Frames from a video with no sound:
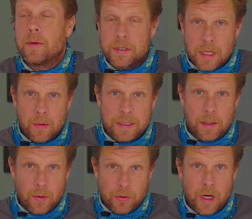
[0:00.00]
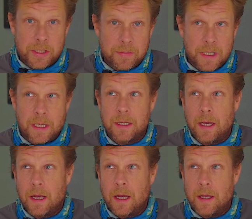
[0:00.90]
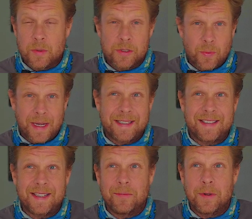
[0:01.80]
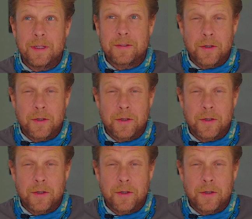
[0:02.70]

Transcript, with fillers: Kurosawa did it with Rashomon. Uh, Edward Zwick did it with